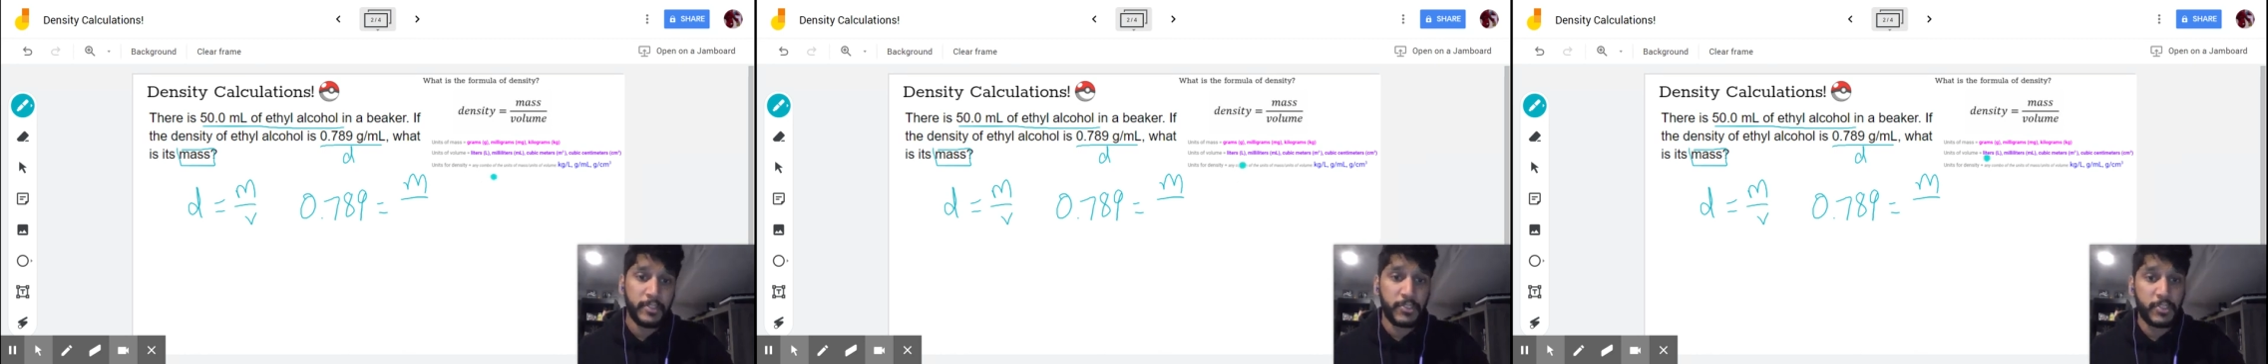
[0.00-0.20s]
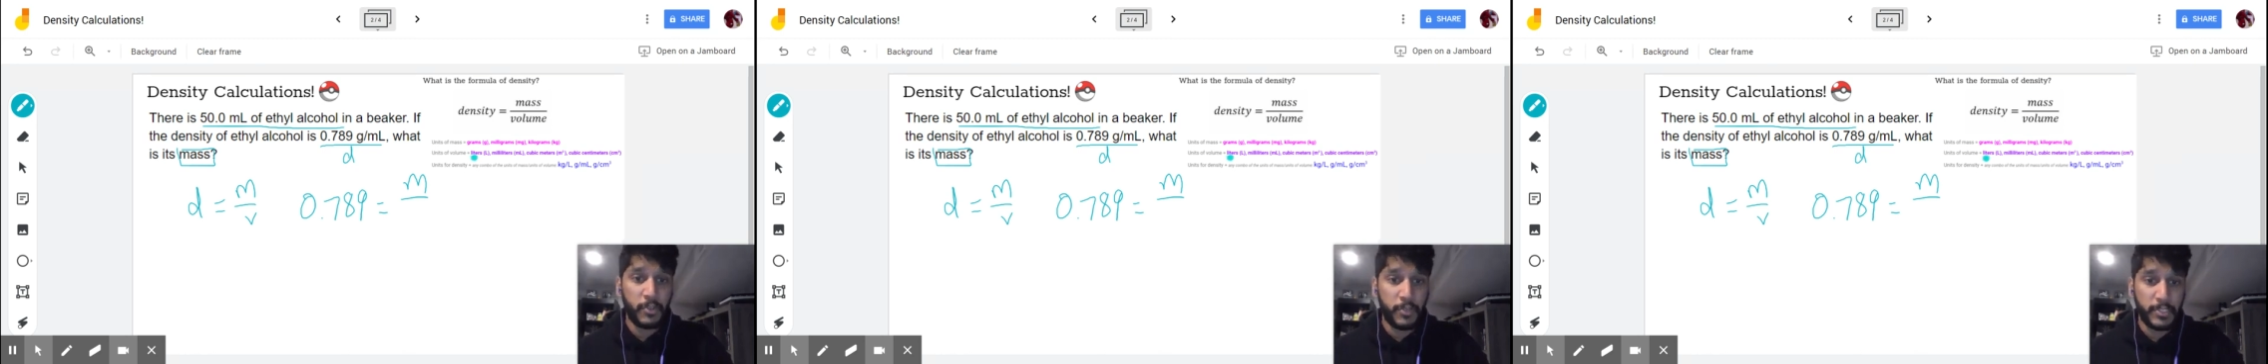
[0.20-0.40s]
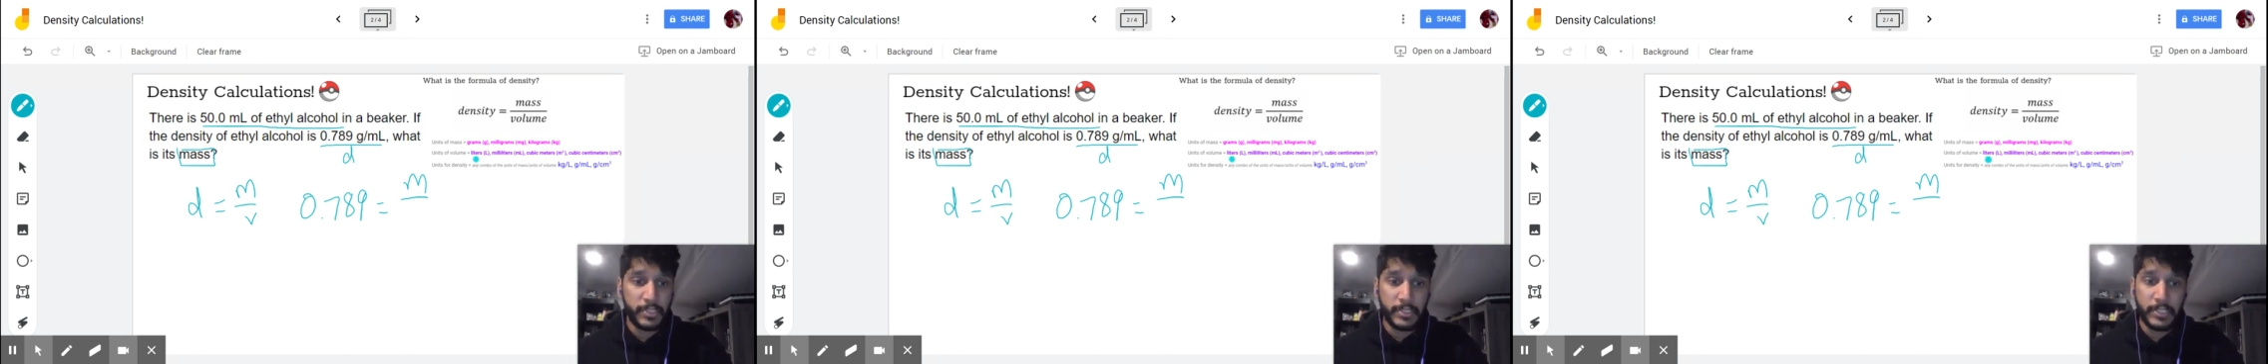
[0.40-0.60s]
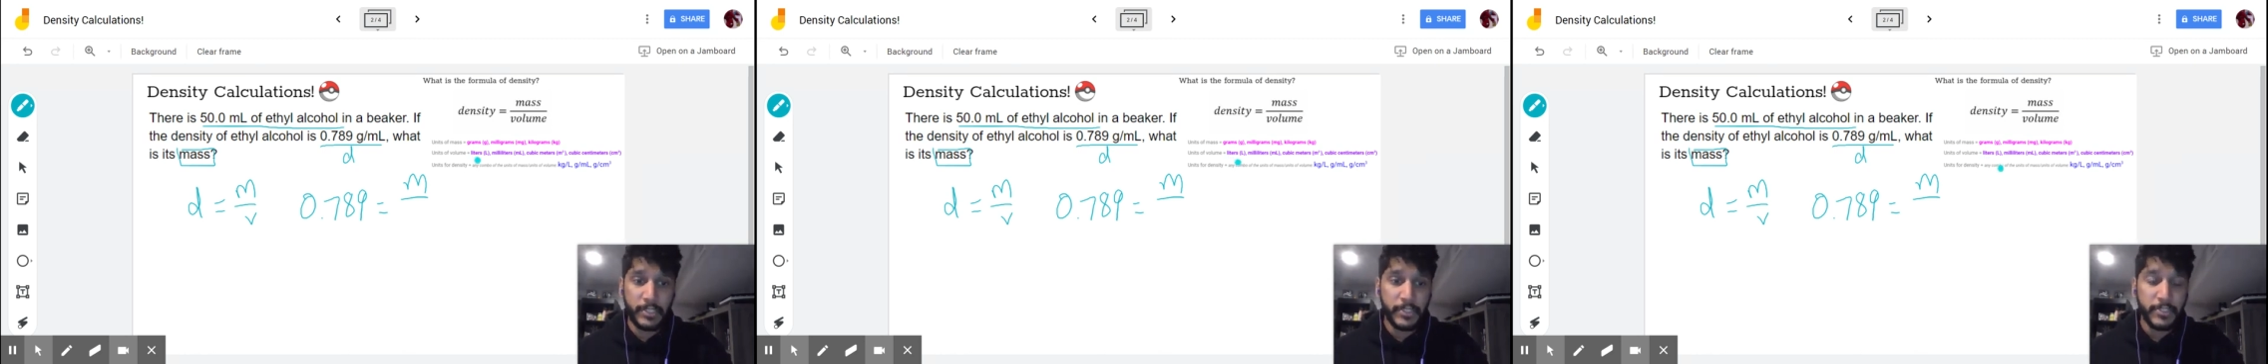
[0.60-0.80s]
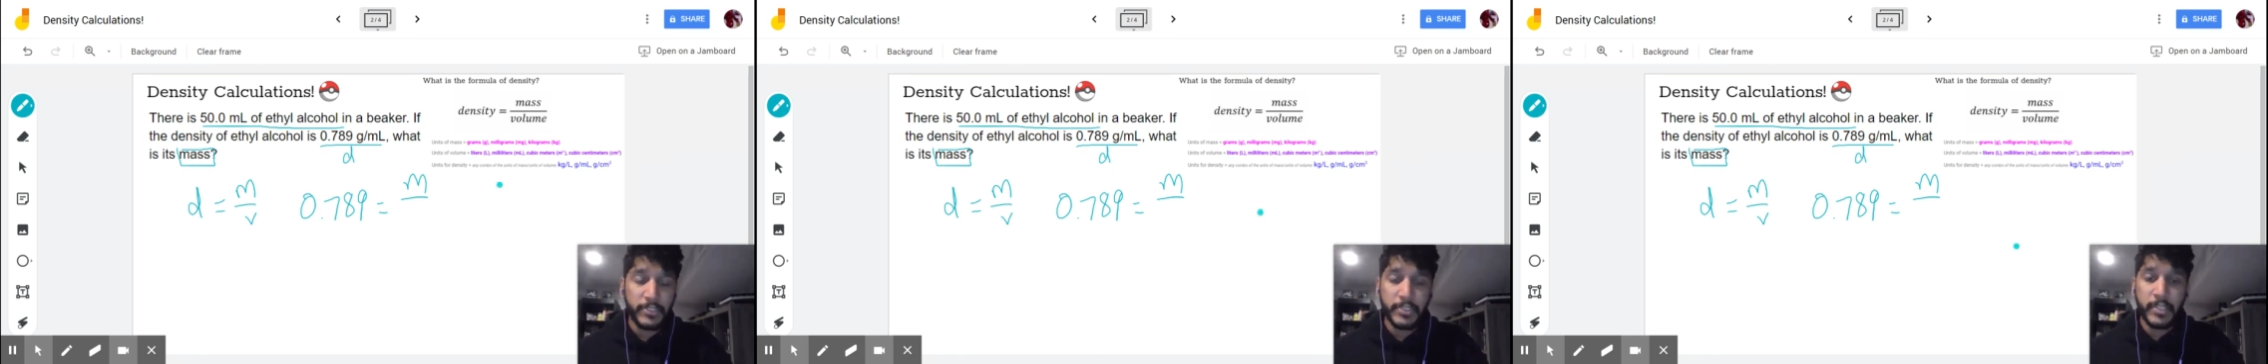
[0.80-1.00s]
So is
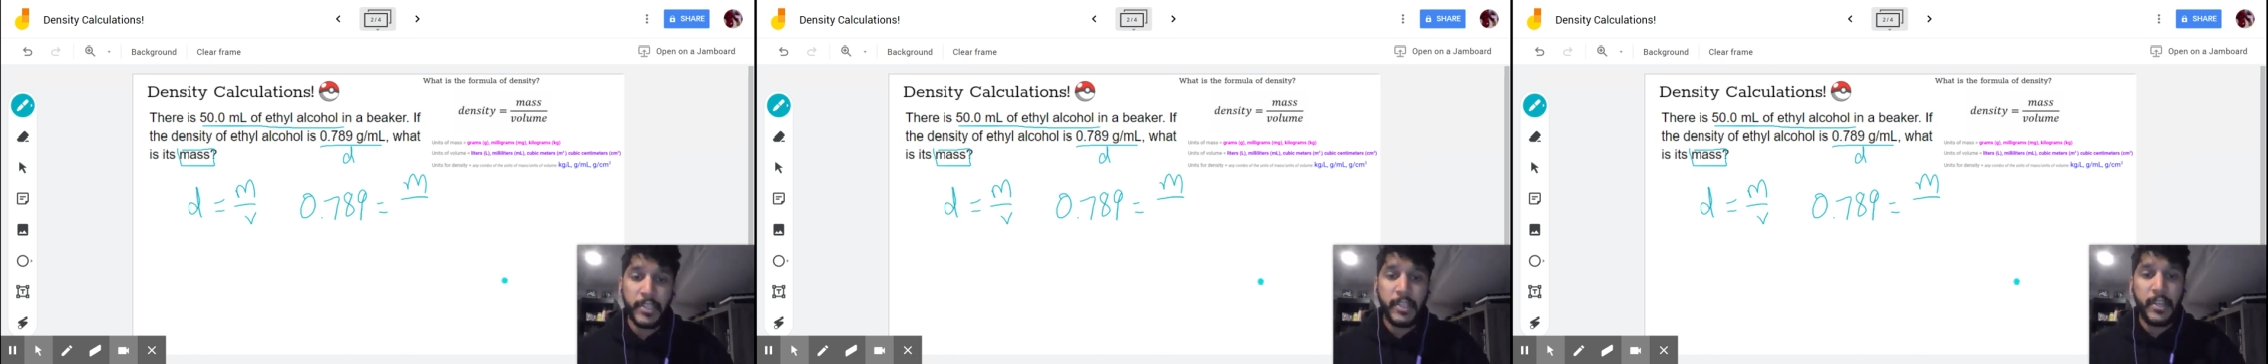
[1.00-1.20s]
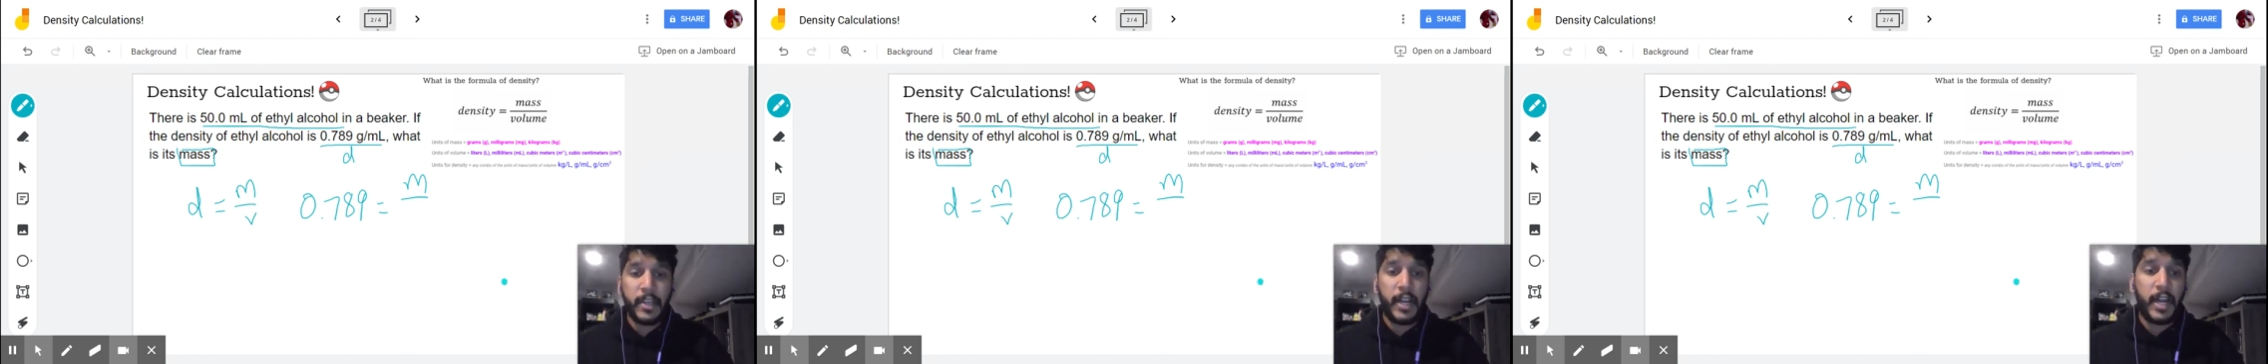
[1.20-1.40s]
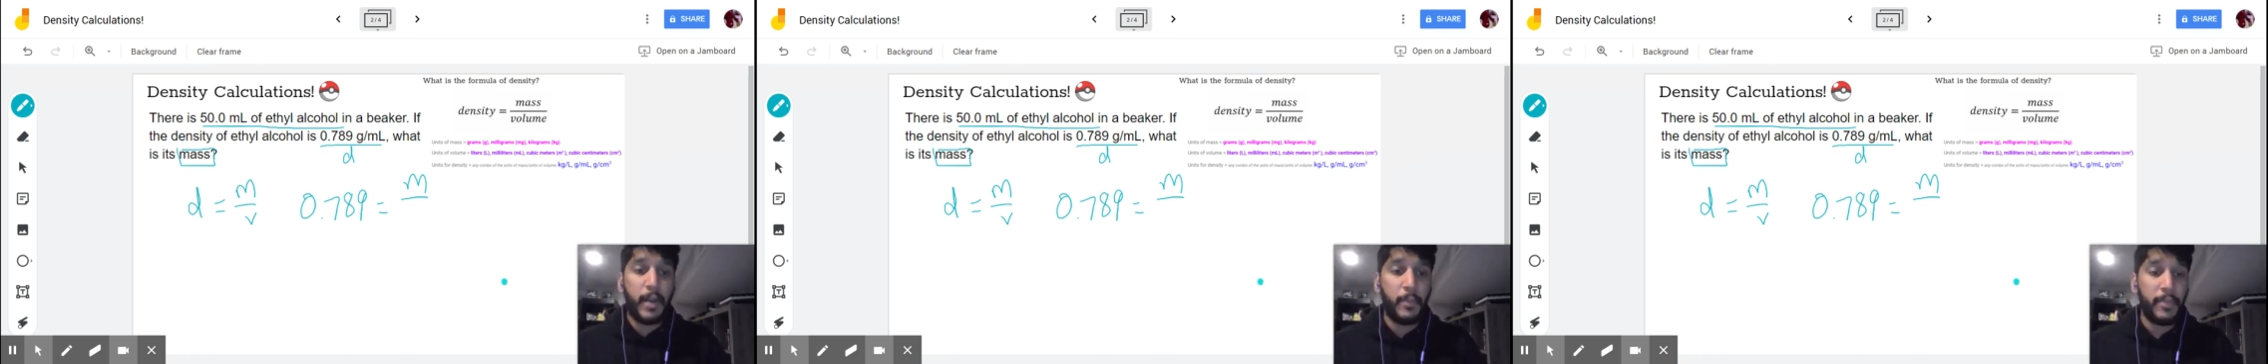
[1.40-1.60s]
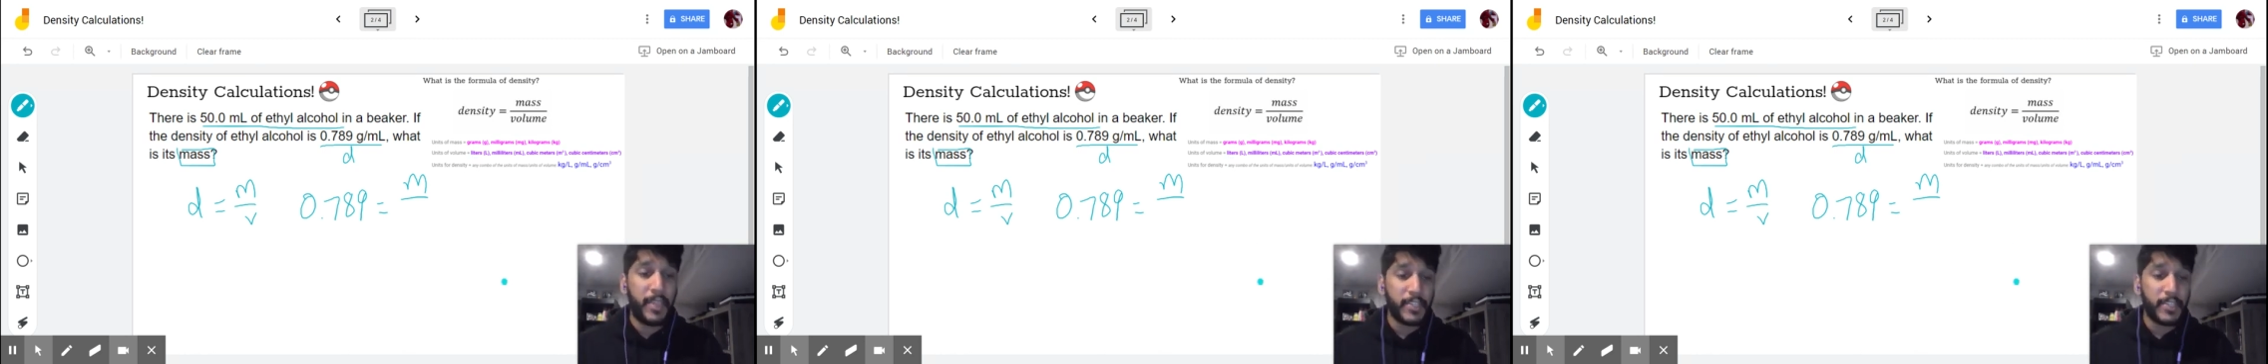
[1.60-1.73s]
liters. And